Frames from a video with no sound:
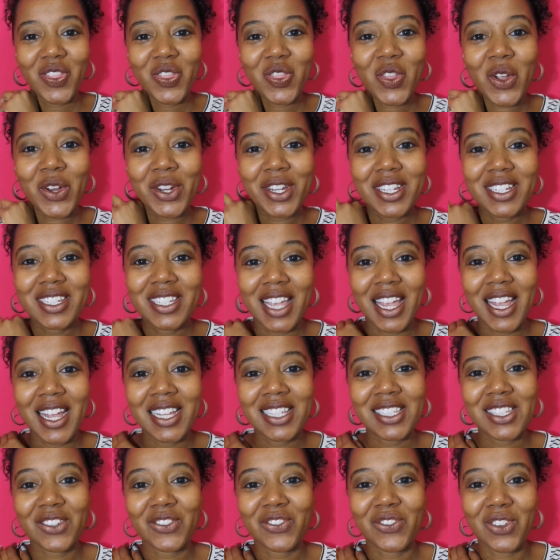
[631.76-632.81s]
30
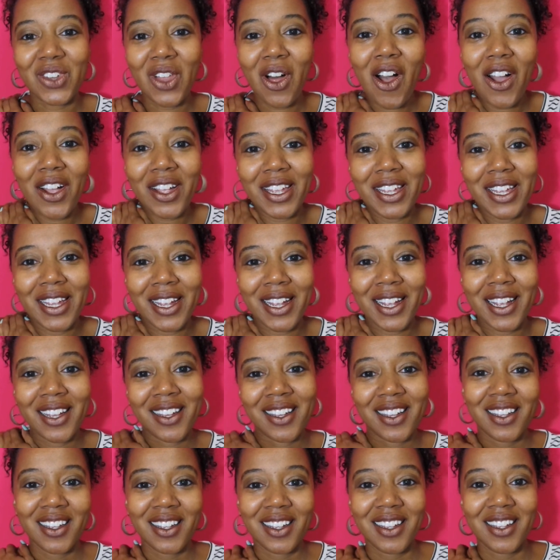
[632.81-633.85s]
days of vlogging
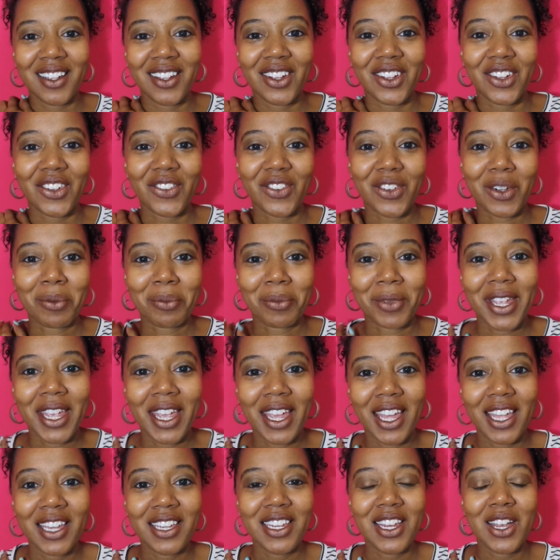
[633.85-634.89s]
from
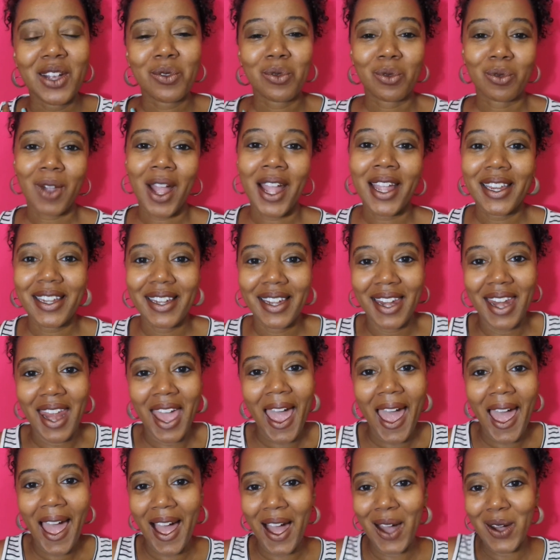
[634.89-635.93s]
Kenya right
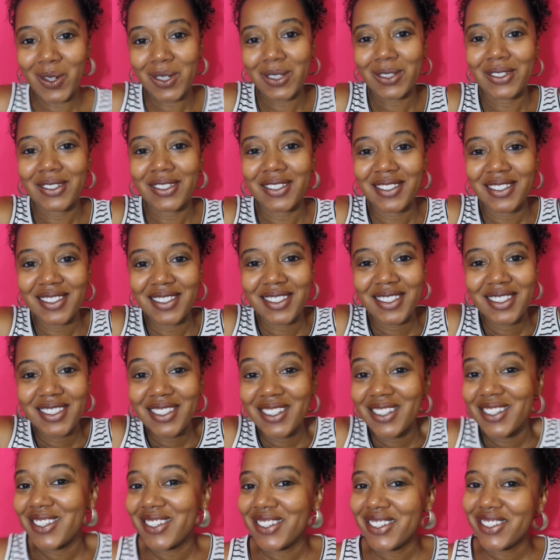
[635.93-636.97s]
now.
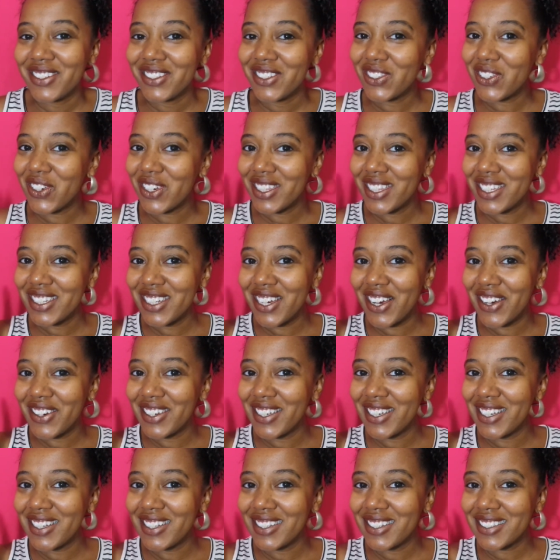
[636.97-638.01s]
Join the
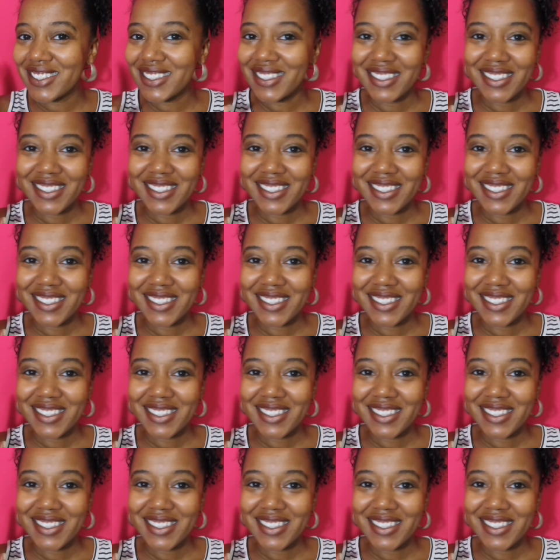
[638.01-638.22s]
journey.